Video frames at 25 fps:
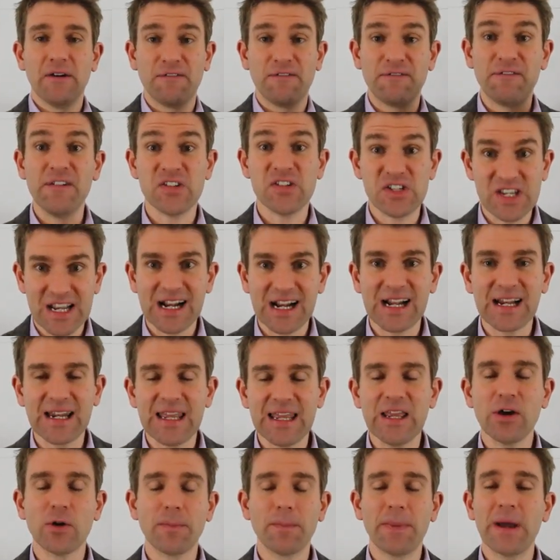
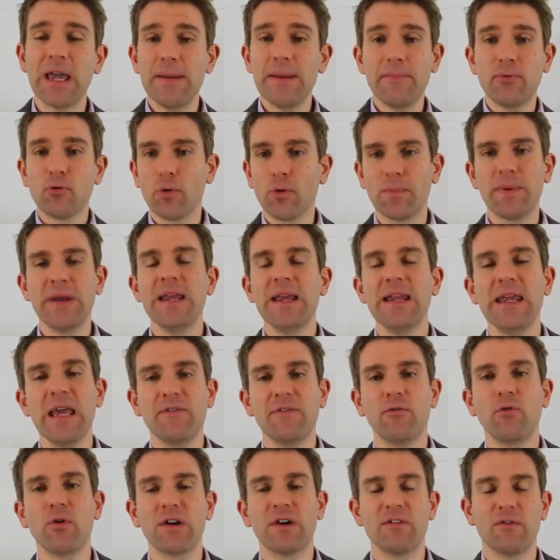physically on paper or
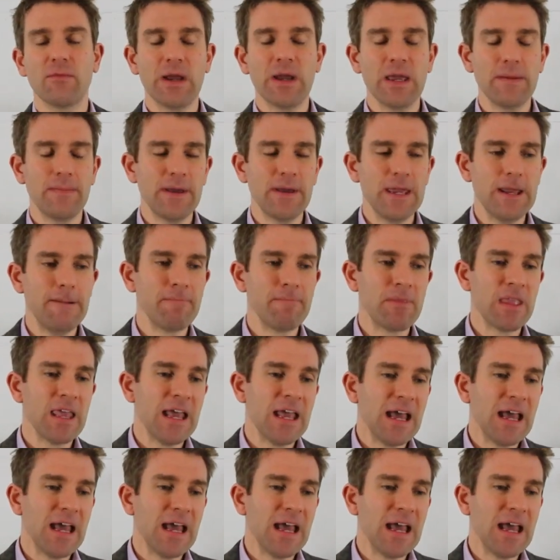PDF, whatever it may be.